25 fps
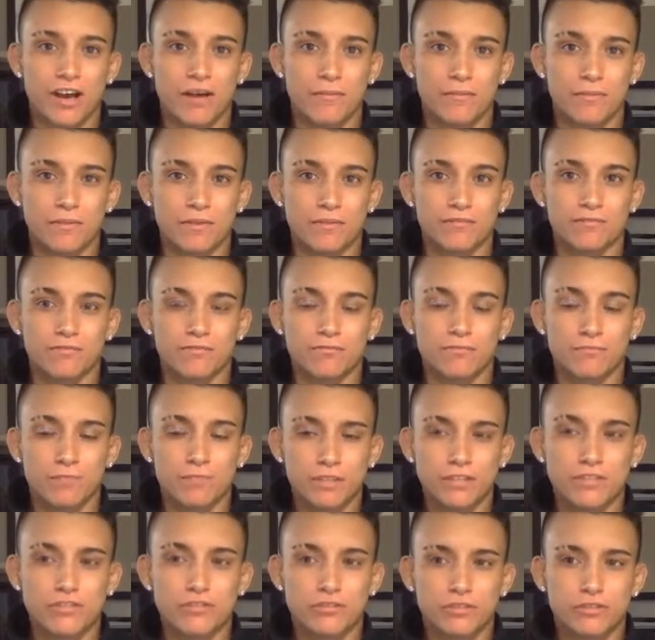up and
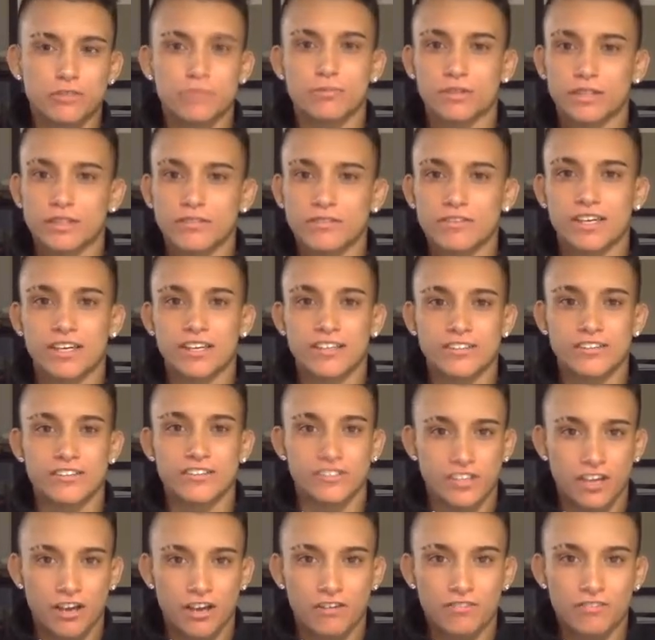really truly believing in
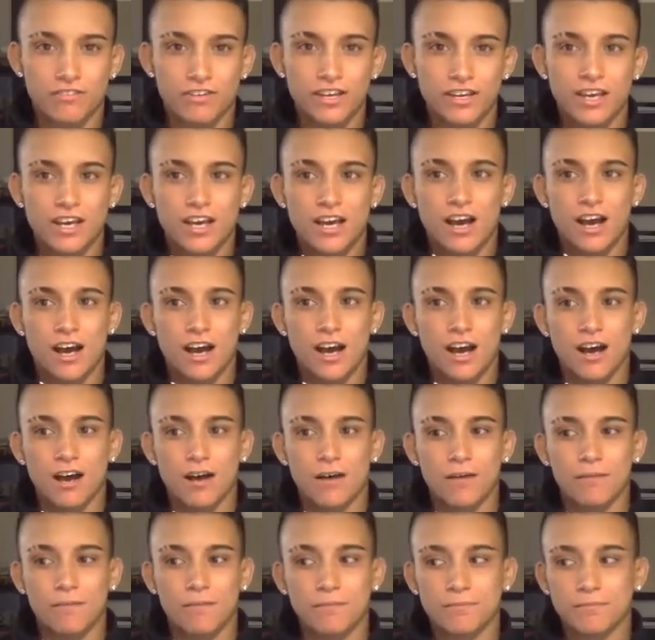yourself,
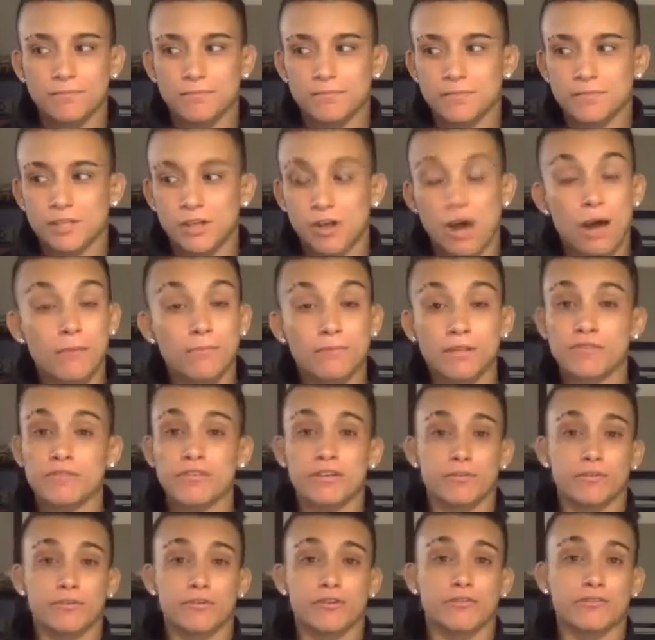you know, I'm
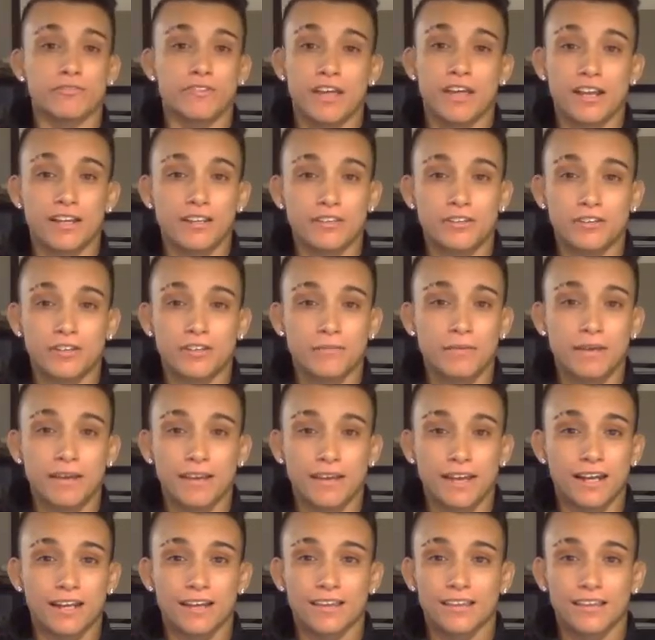living proof that you can make
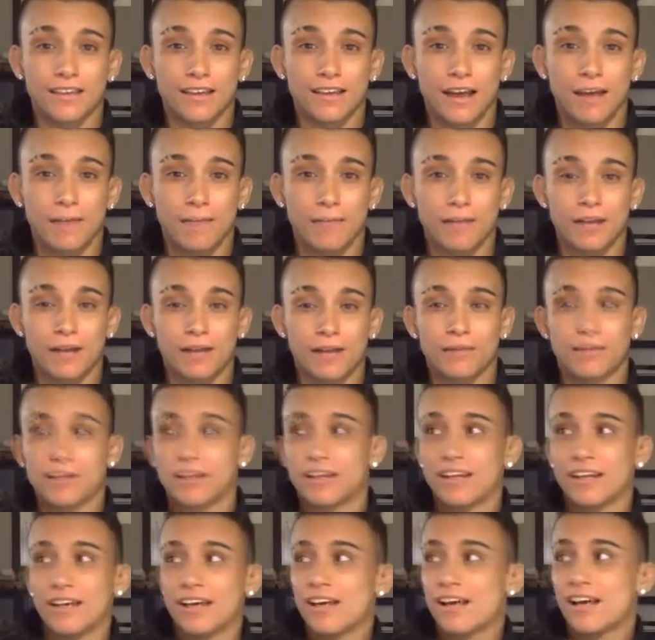anything happen. I mean,
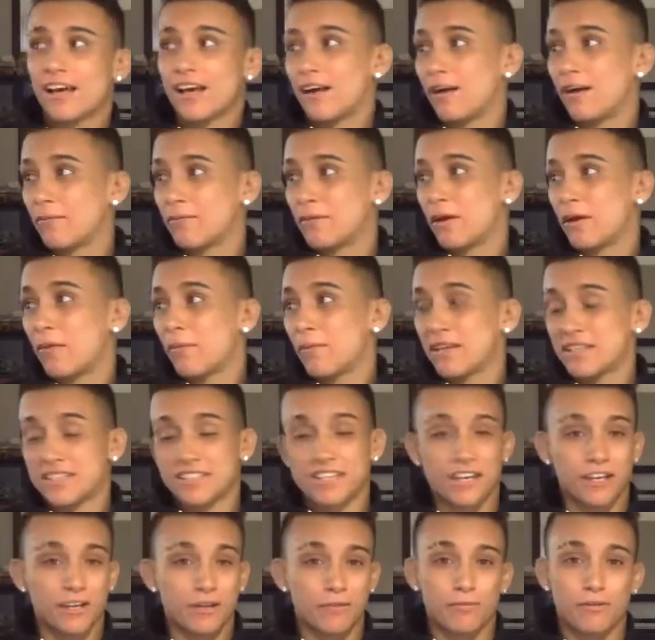I'm on my
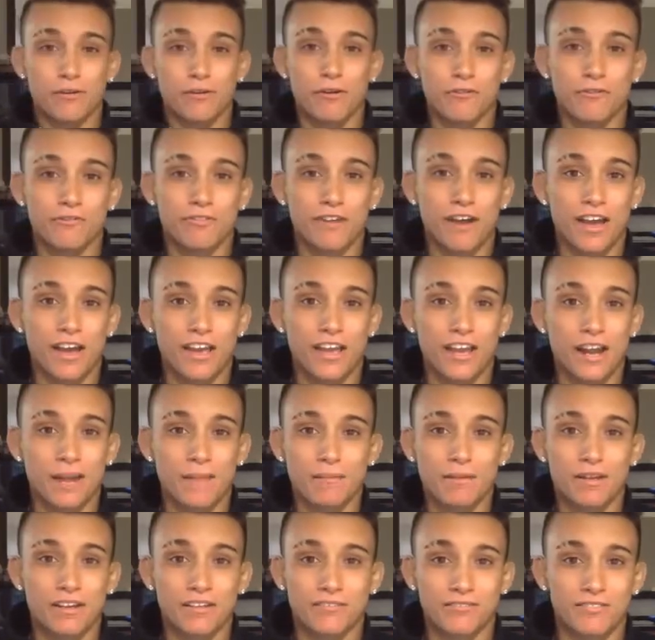second pro fight and I'm
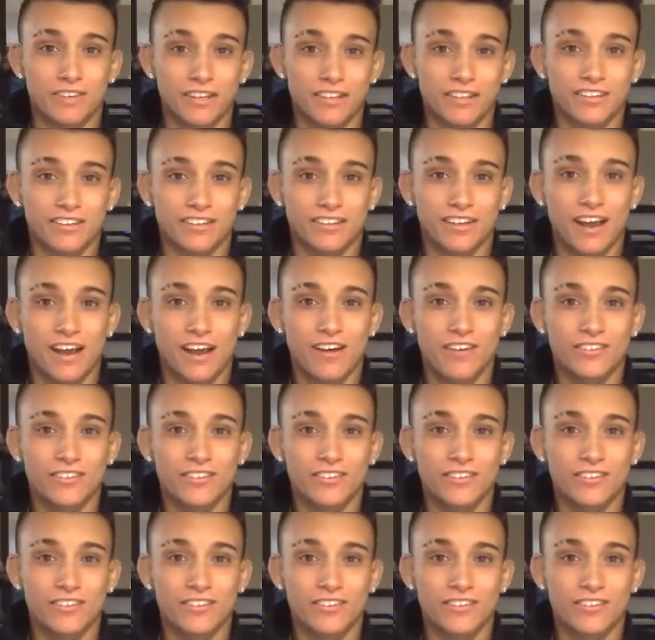in Invicta now.